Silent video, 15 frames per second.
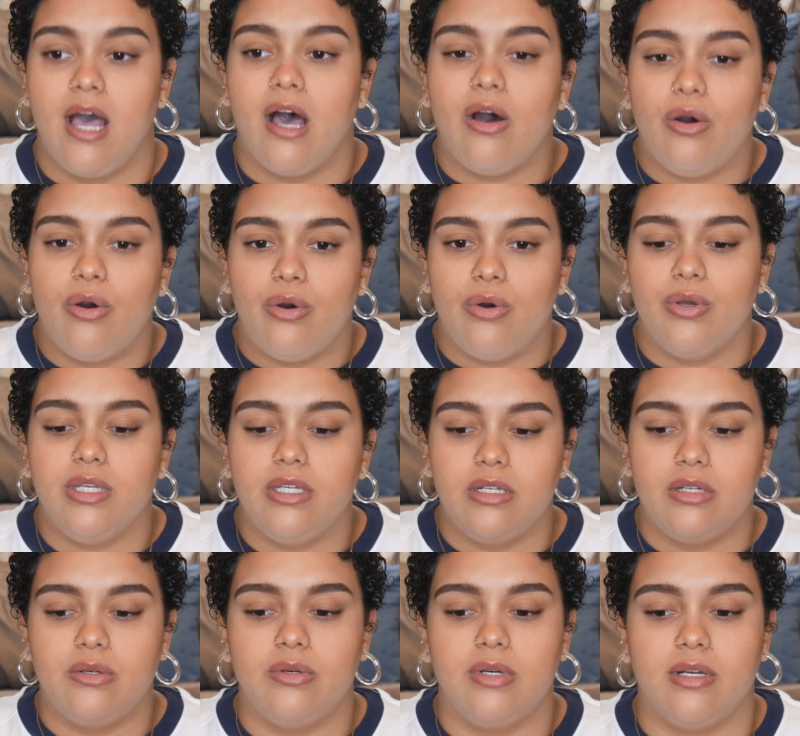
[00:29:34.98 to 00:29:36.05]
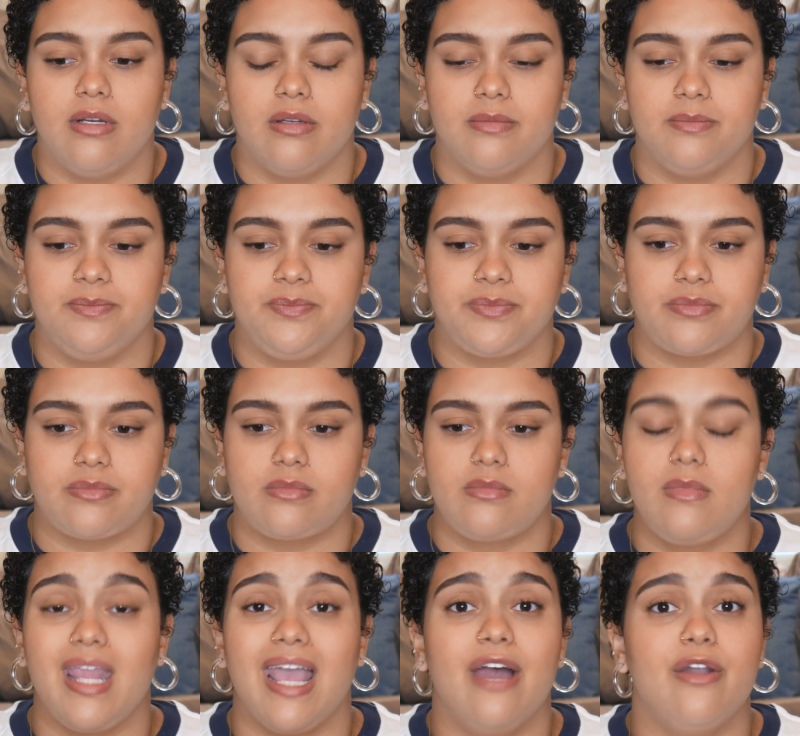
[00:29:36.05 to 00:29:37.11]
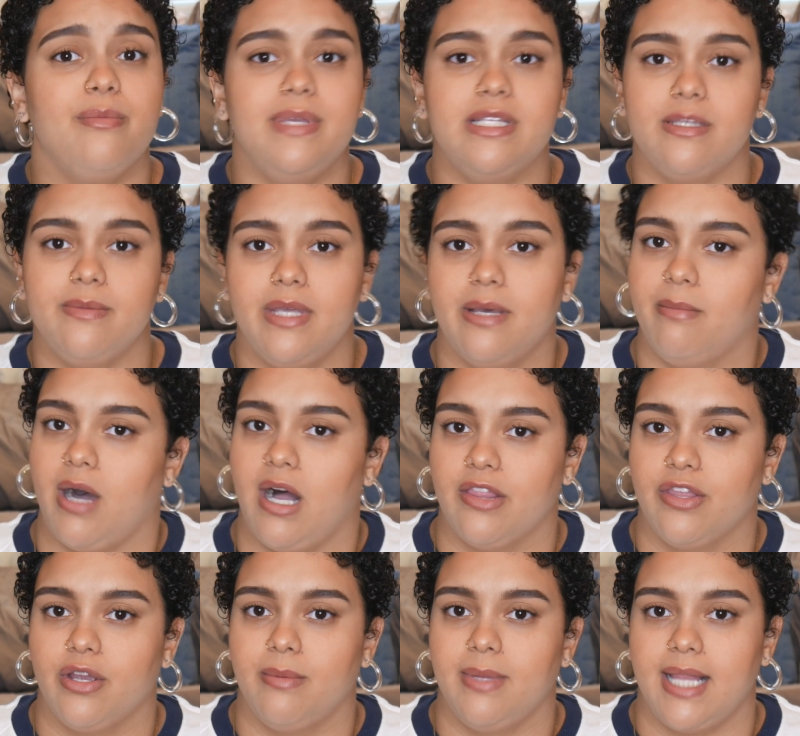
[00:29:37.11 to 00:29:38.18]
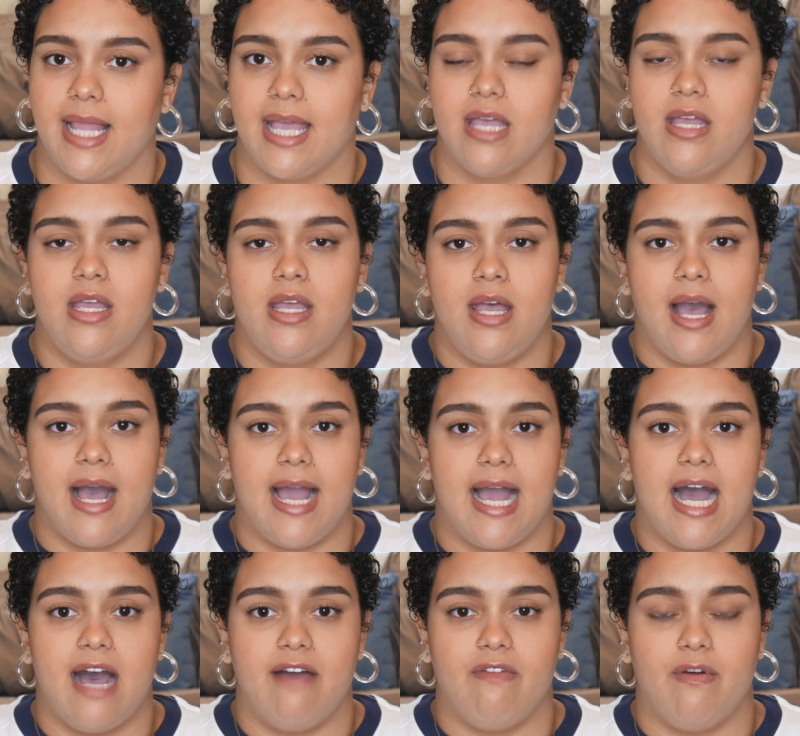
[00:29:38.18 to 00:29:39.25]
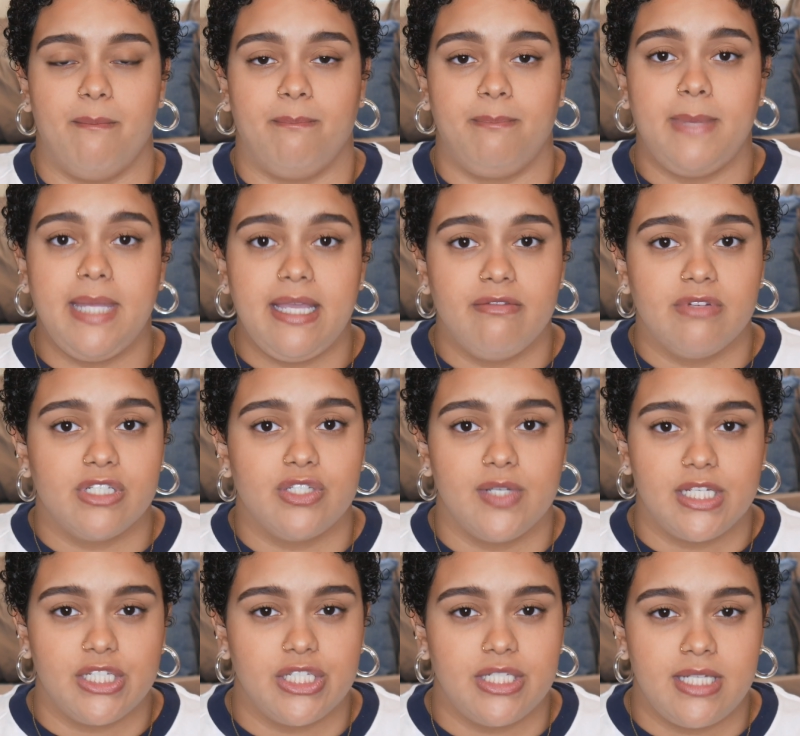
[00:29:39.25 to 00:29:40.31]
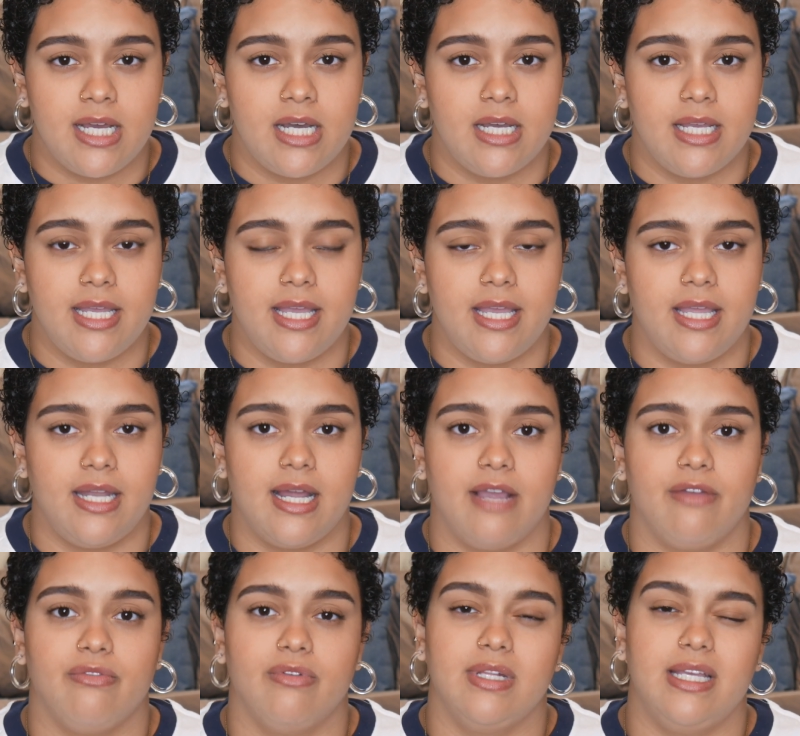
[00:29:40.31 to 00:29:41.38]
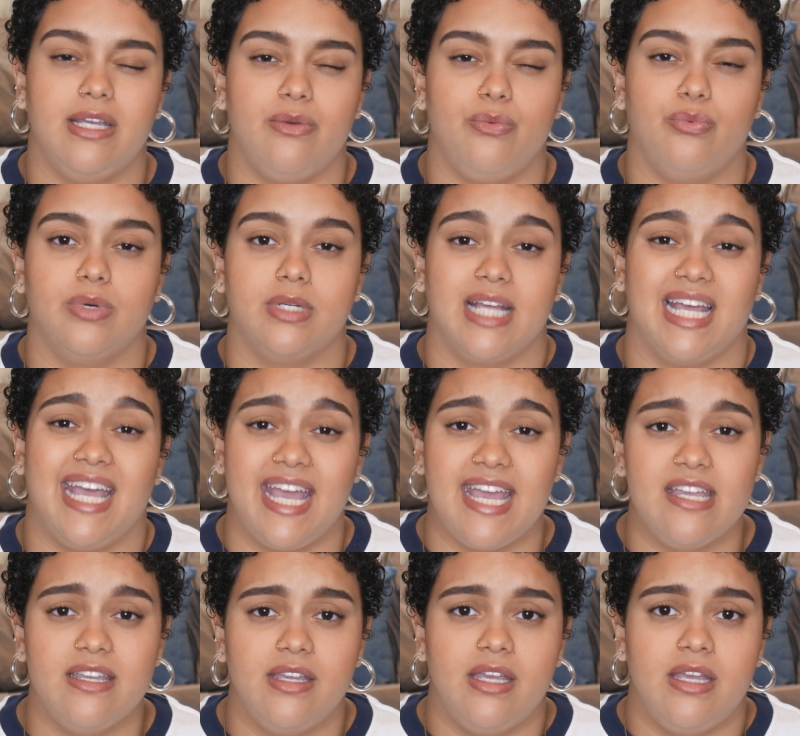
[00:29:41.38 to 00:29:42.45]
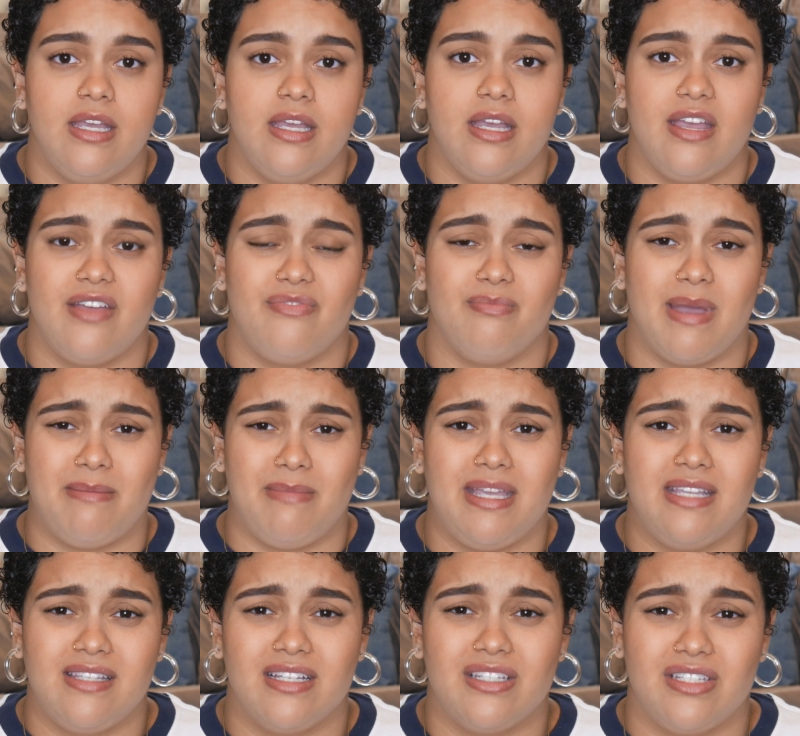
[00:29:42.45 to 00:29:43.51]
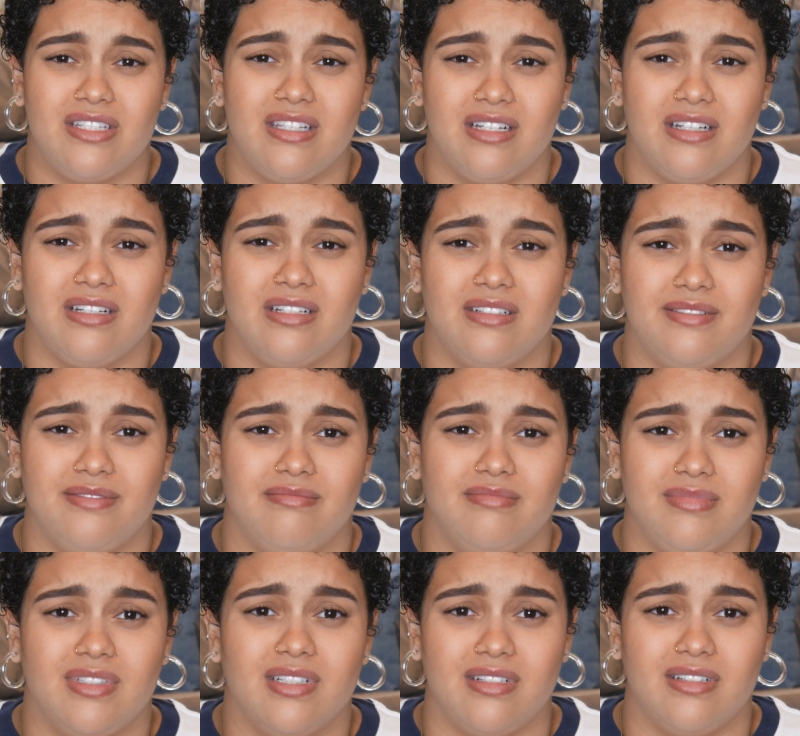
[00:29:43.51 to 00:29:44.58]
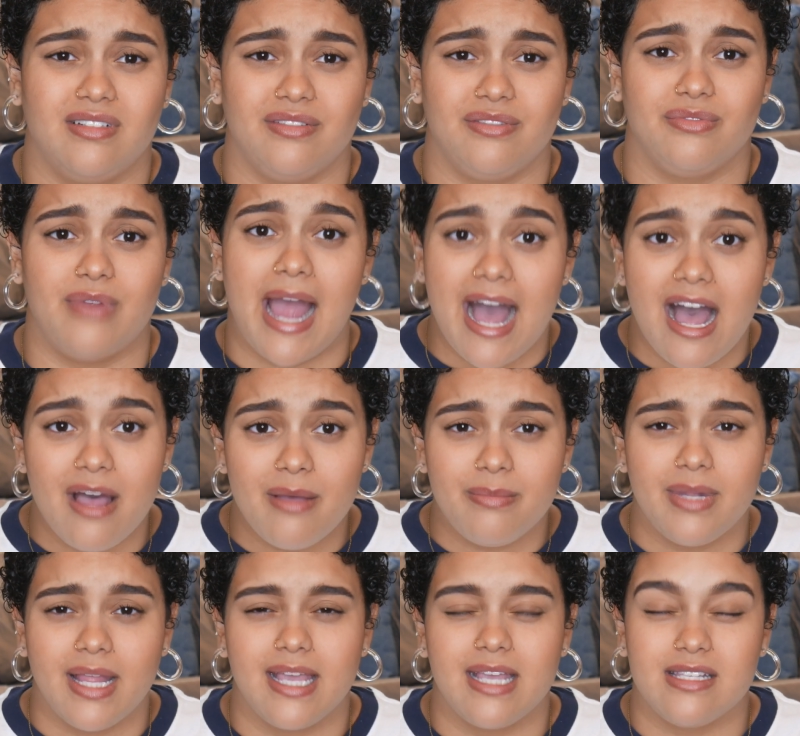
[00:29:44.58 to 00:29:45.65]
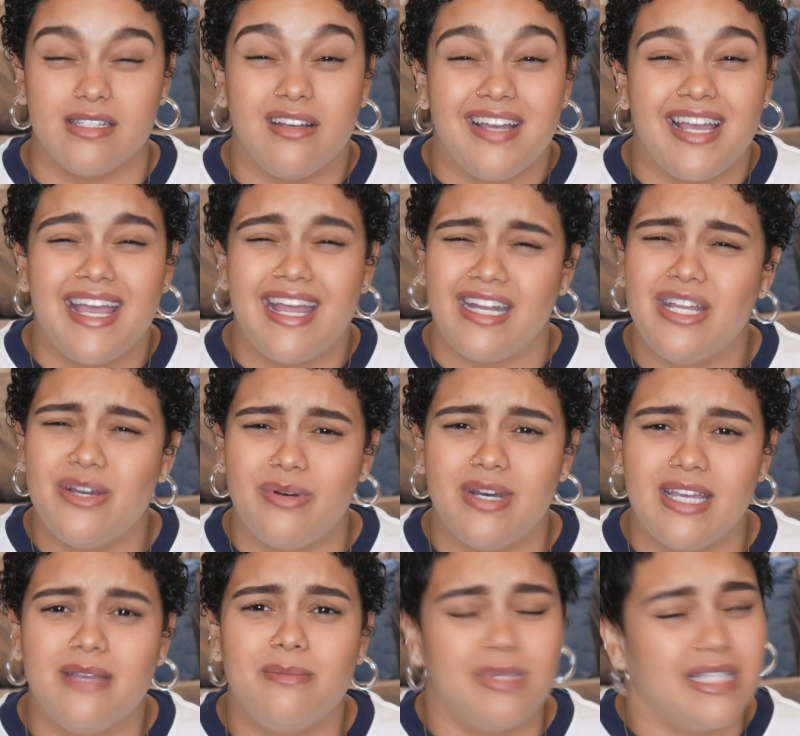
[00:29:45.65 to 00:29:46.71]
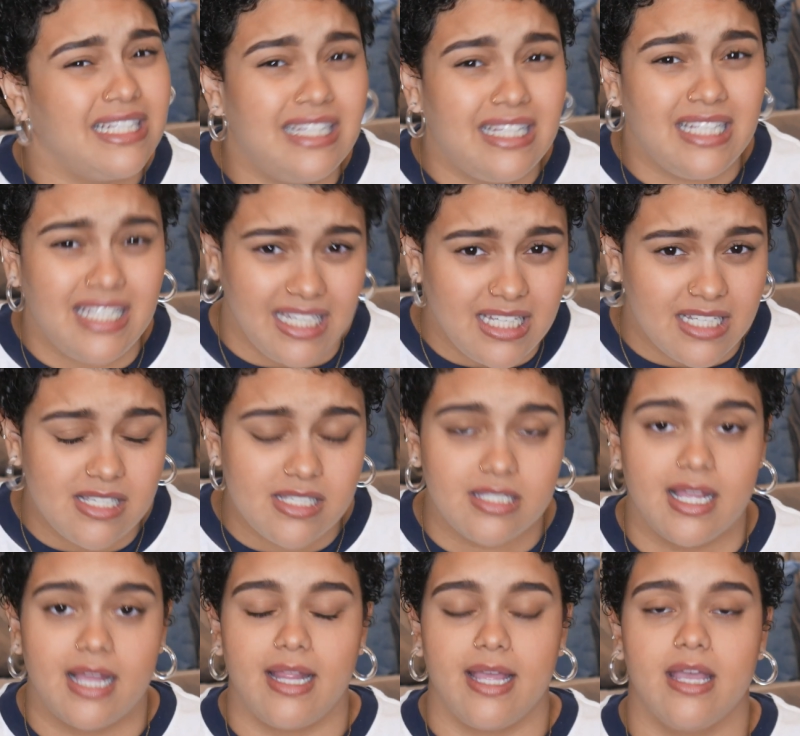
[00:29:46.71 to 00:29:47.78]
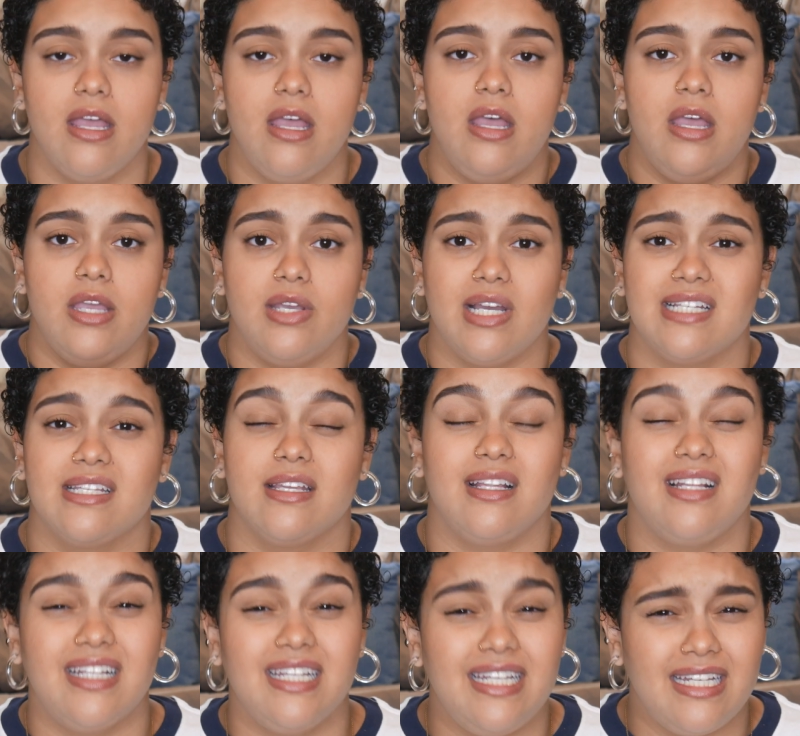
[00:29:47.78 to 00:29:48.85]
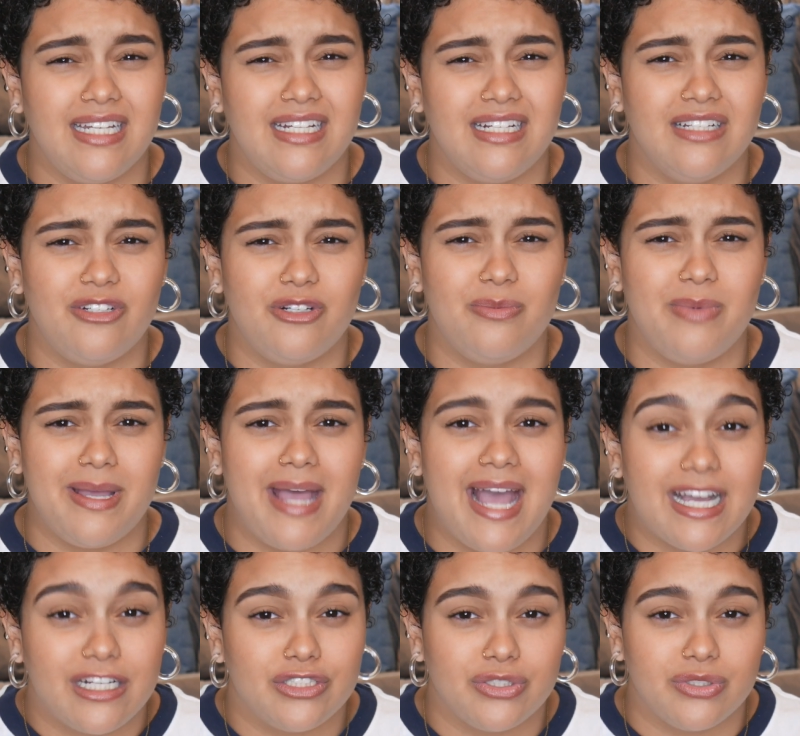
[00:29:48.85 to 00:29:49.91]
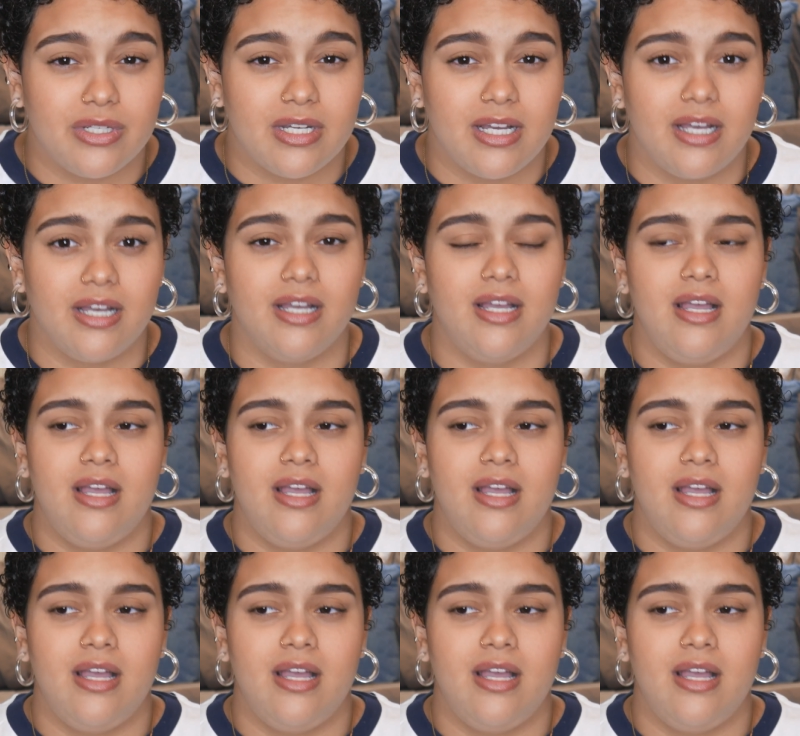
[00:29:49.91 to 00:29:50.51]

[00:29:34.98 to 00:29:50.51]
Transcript: oh, you know, I don't mean to be a bother, but like, I have a meat restriction diet and I really would hate if my meat touched the the wrap. Like, is there any way, please, that, like, you guys can clean it a little bit extra?